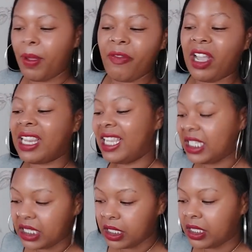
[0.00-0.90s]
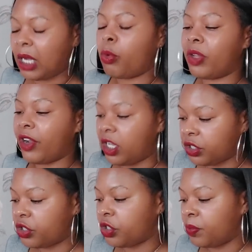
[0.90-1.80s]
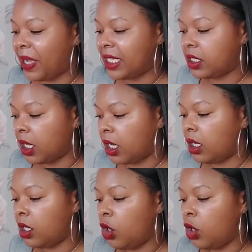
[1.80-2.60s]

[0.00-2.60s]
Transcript: But if I'd listened, I would have understood better.